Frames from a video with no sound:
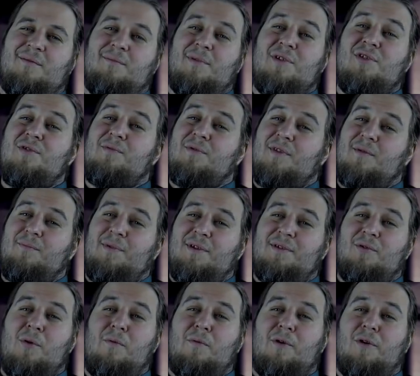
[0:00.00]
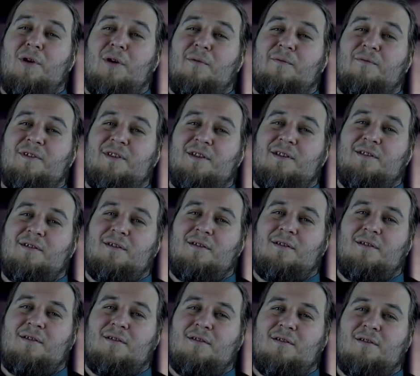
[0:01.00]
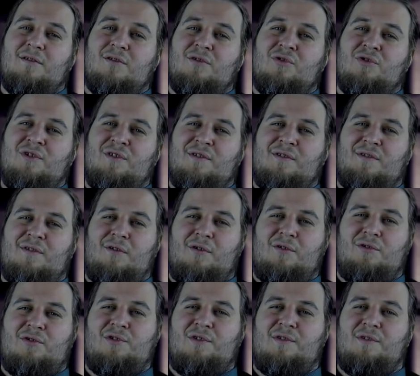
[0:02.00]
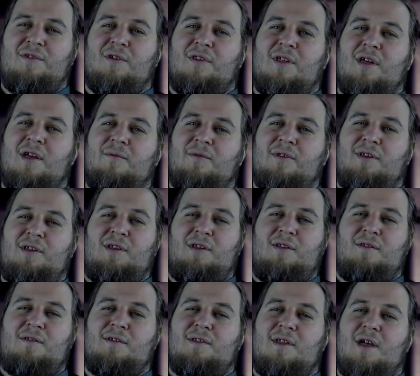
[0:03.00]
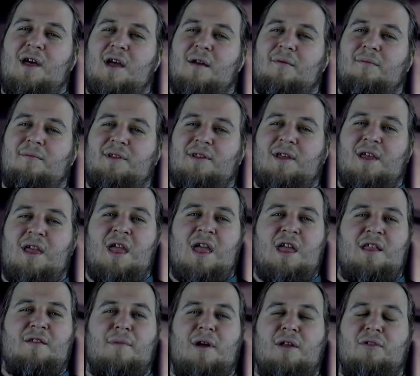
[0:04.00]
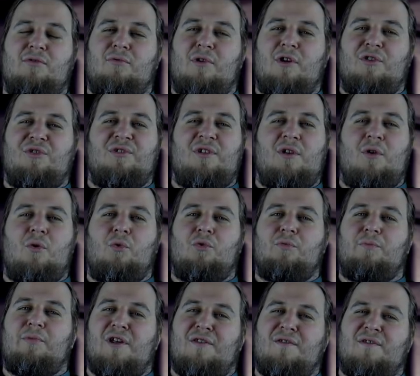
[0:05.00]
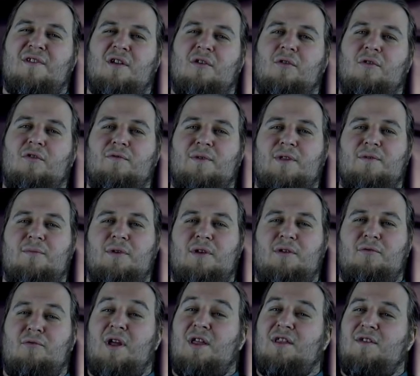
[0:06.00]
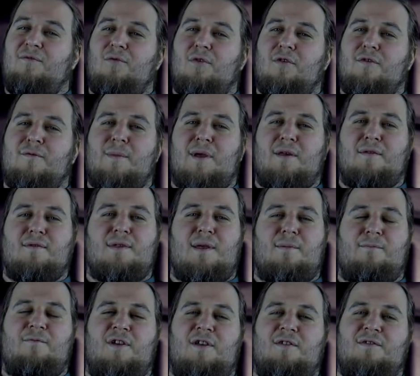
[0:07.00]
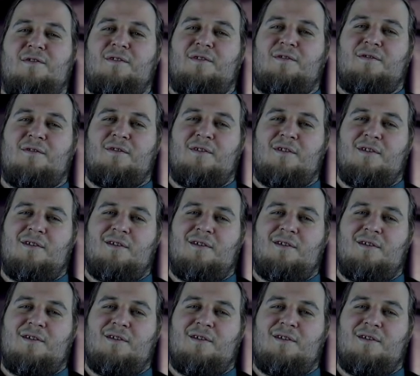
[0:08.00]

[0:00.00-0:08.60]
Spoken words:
But she was a bit overconfident. She thought she's gonna have an easy time, but I had my trusty old brass knuckles with me, ready for smash some faces.